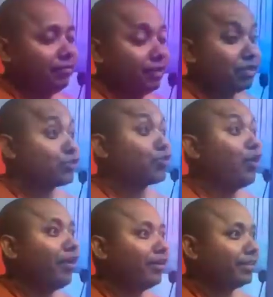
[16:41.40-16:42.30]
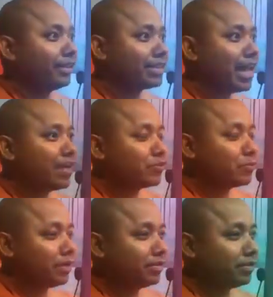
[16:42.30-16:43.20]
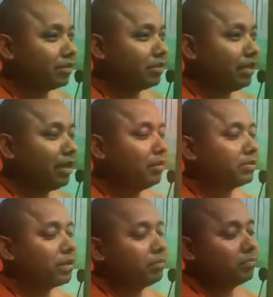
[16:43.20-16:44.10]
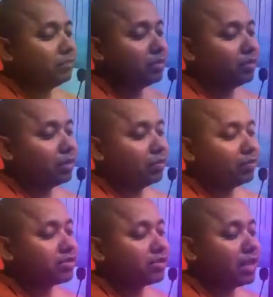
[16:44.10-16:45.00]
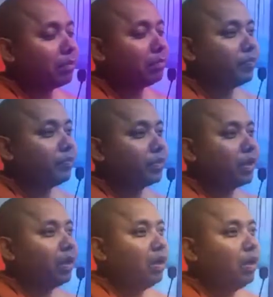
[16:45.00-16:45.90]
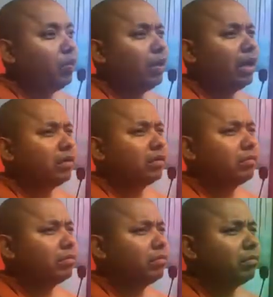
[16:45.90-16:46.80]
very strong attachments, during the Buddha's time, one